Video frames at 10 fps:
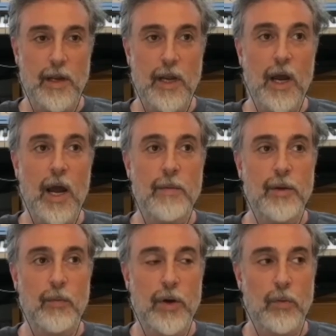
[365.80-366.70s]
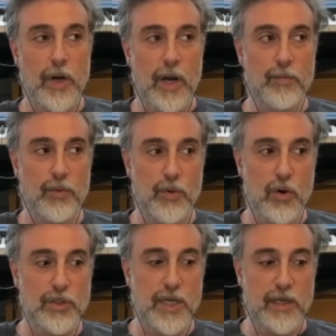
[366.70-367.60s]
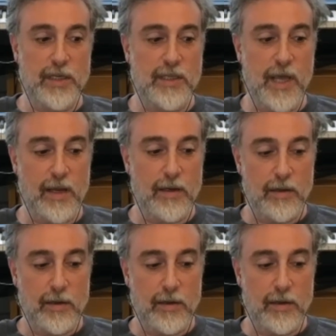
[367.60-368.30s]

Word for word: Yeah. I mean, what, what I'm proposing is that